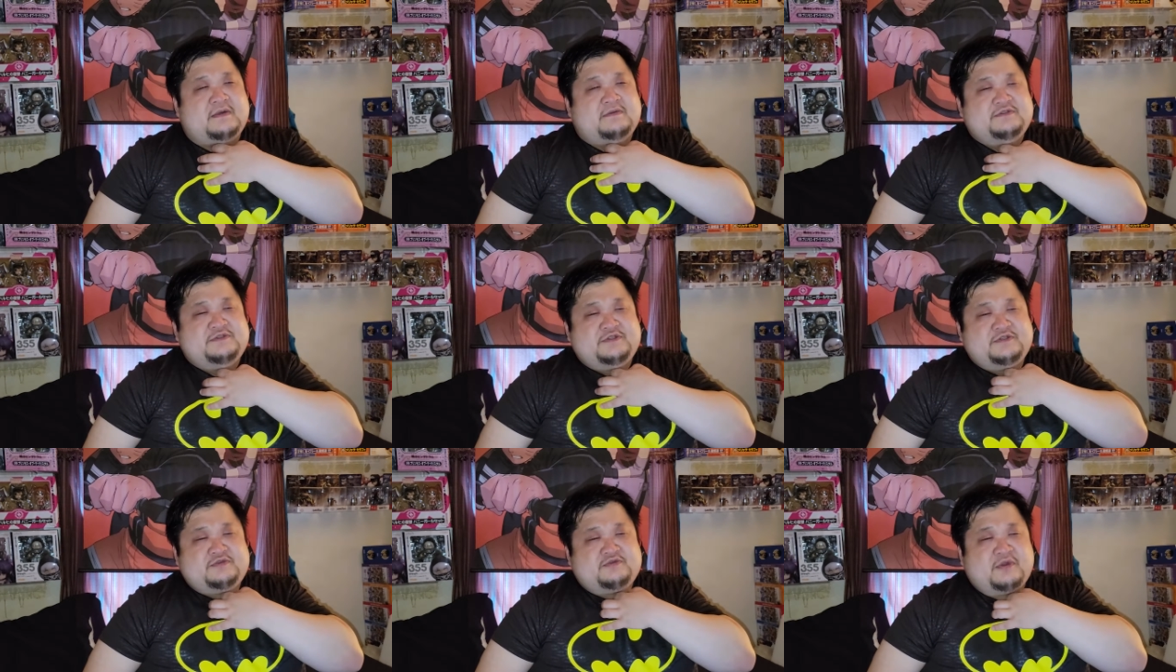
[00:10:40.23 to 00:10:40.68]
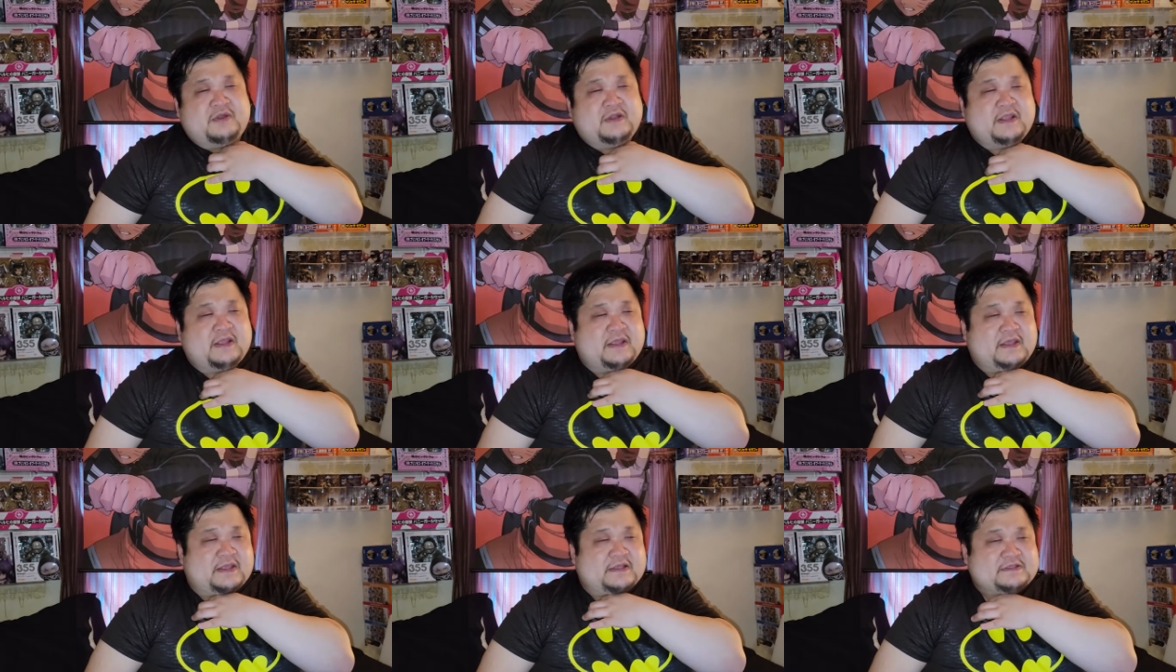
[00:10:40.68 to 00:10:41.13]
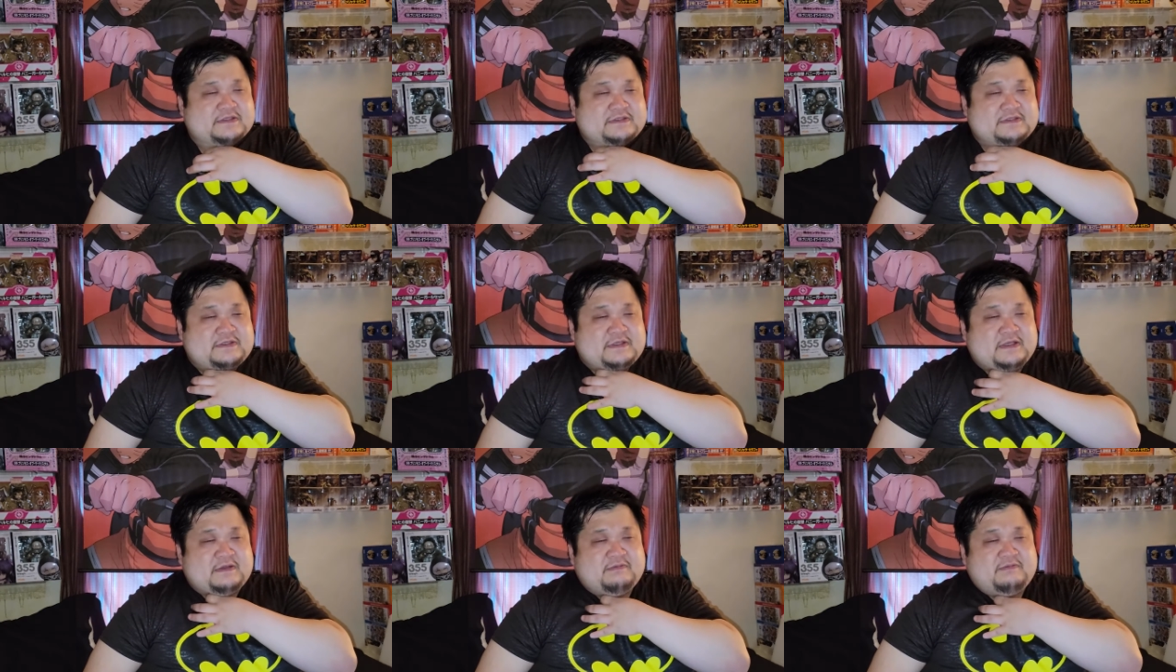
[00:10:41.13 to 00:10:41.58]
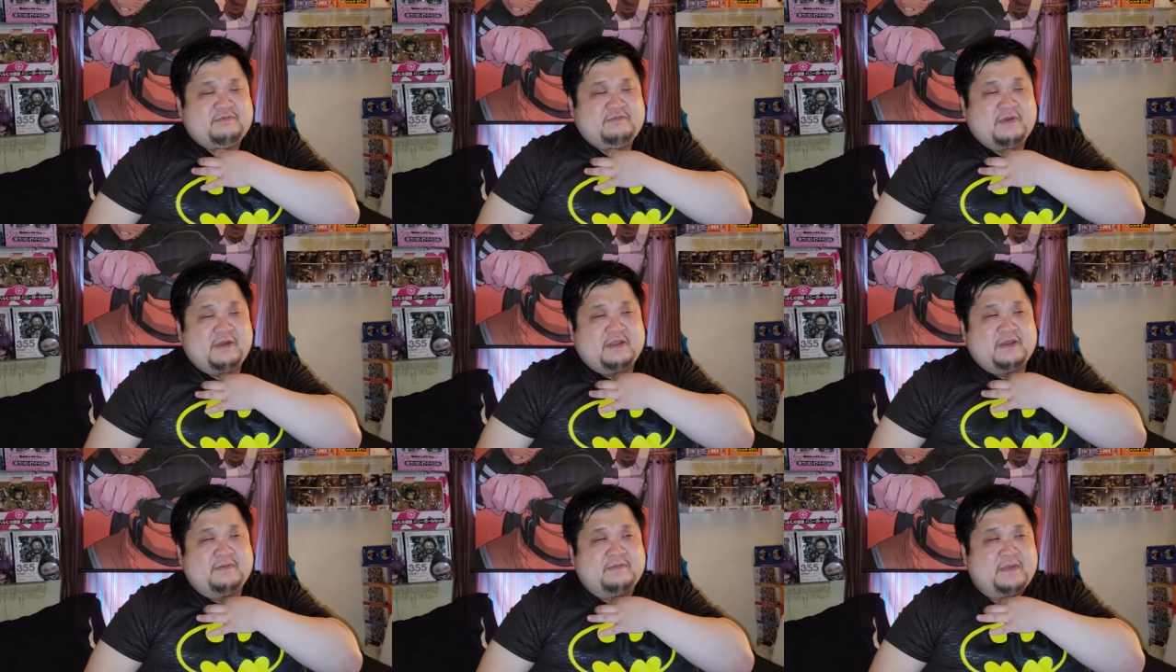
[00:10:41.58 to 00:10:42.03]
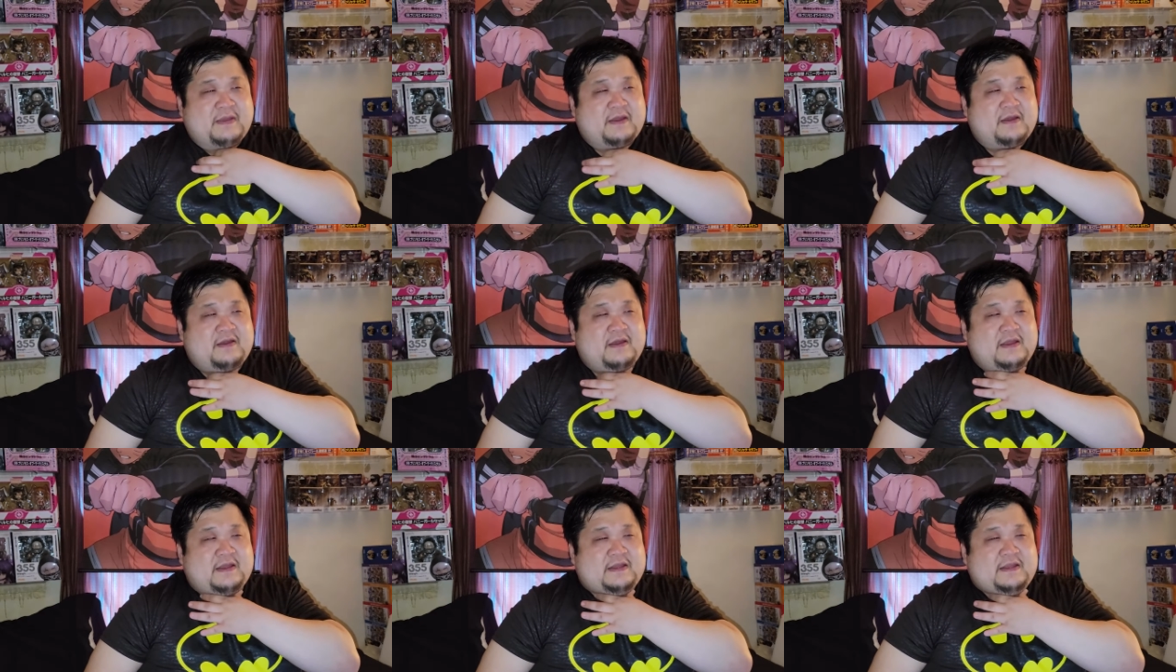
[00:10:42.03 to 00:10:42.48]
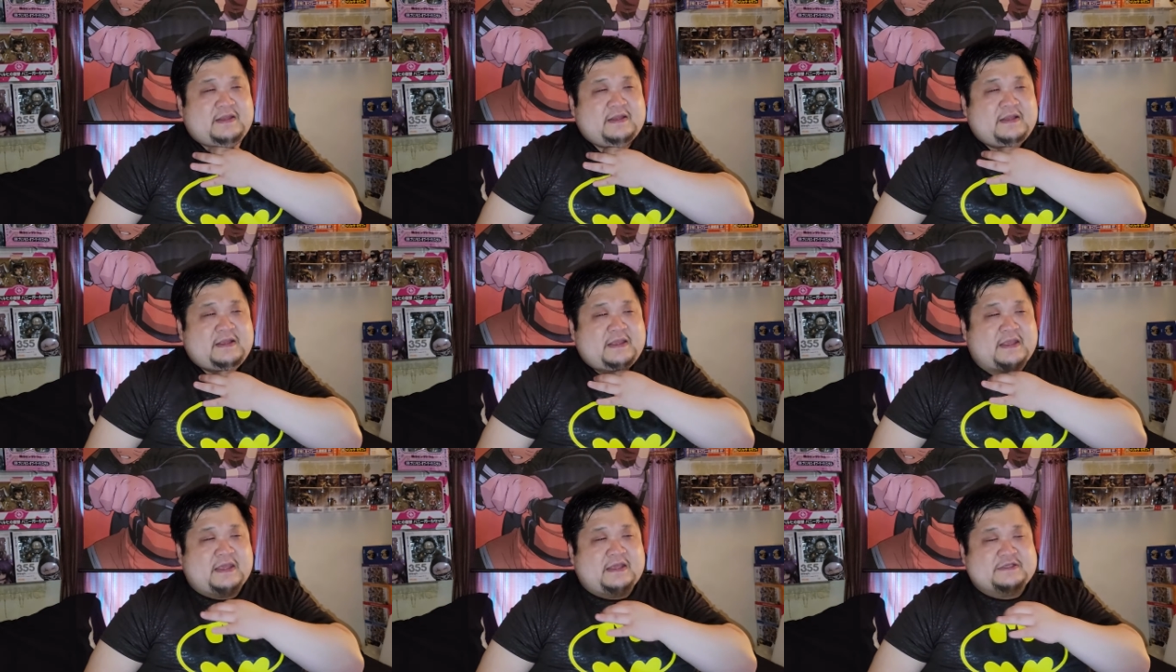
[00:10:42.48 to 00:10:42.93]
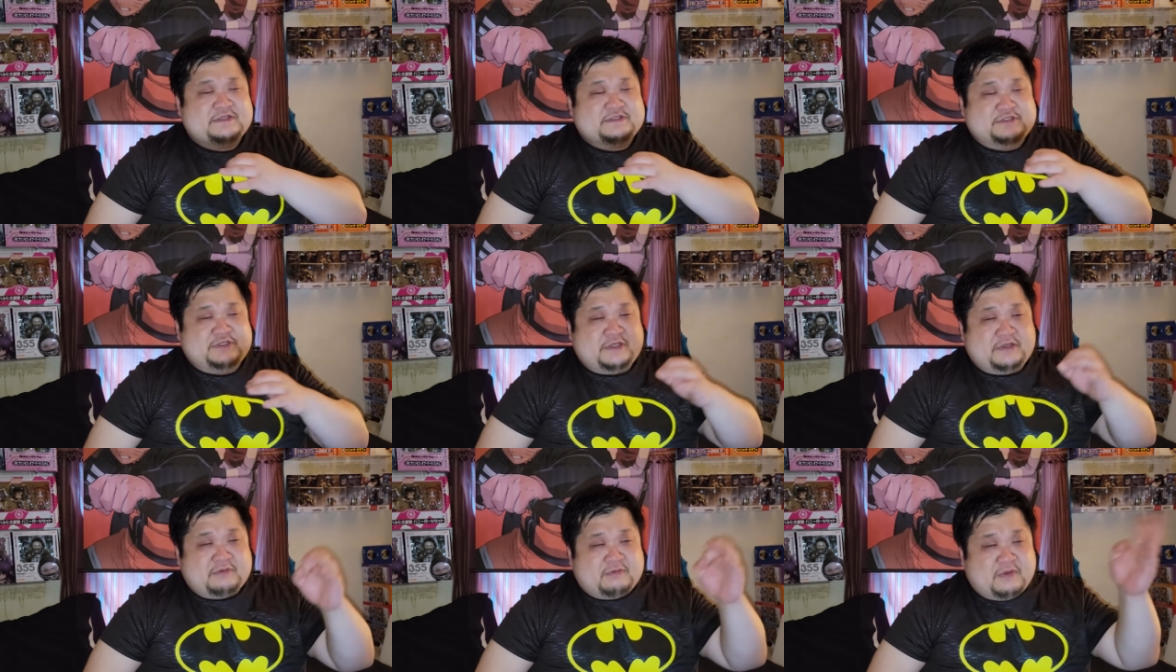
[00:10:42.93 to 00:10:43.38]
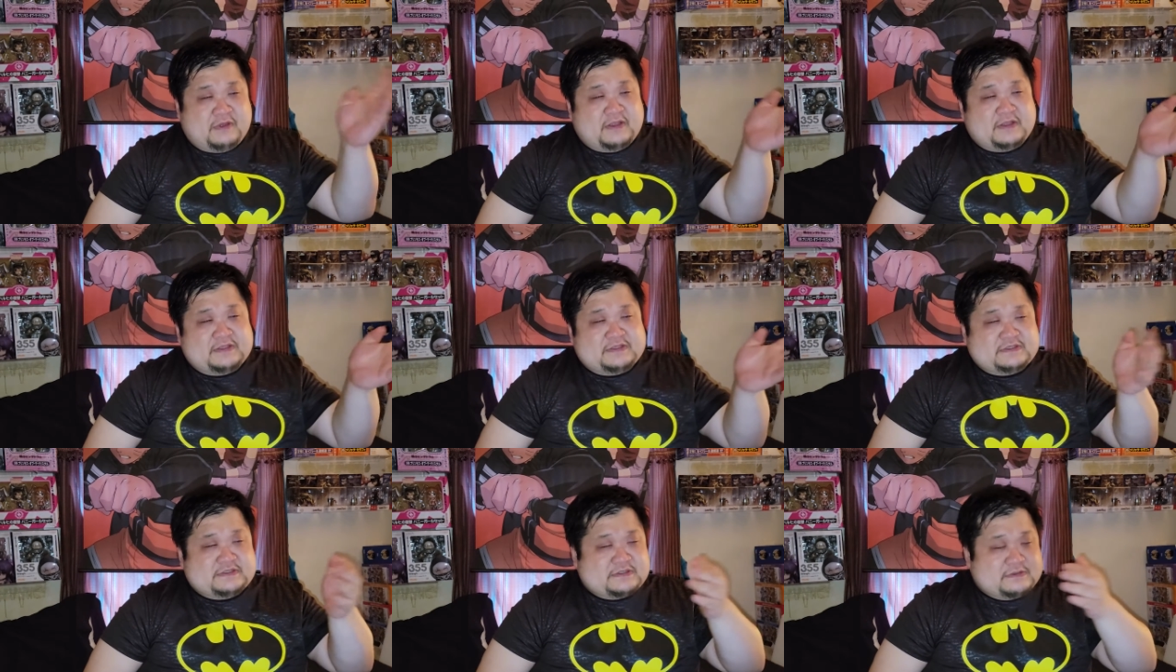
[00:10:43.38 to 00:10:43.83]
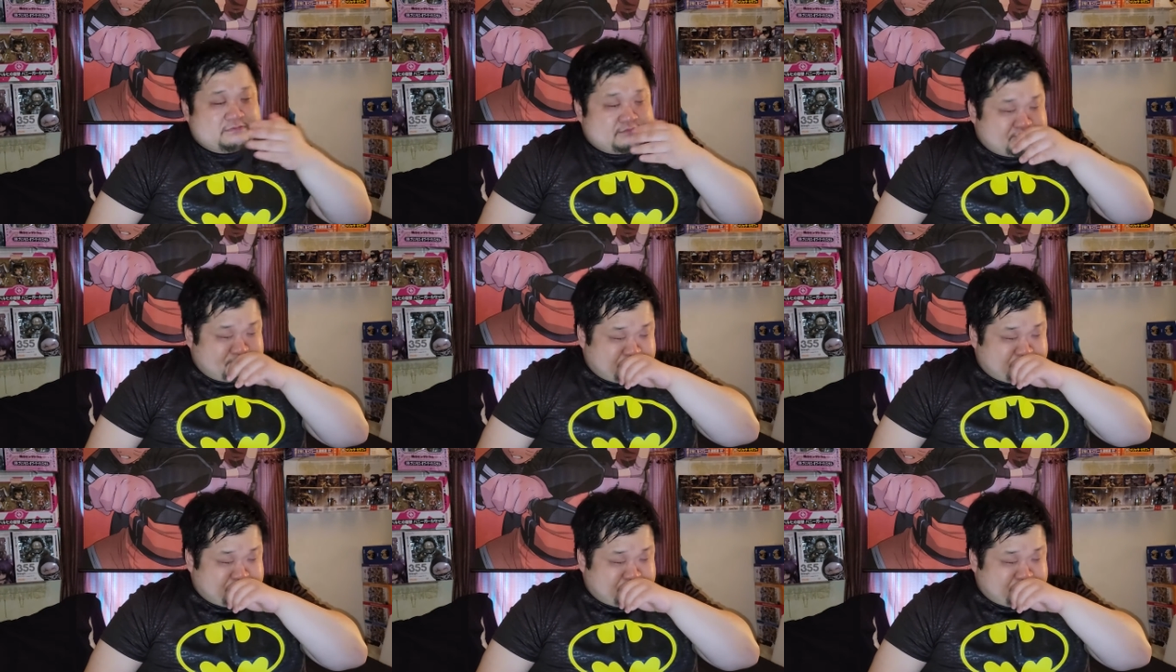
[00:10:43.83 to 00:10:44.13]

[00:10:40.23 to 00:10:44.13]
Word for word: she's running against the father mayor, and then I guess she wins.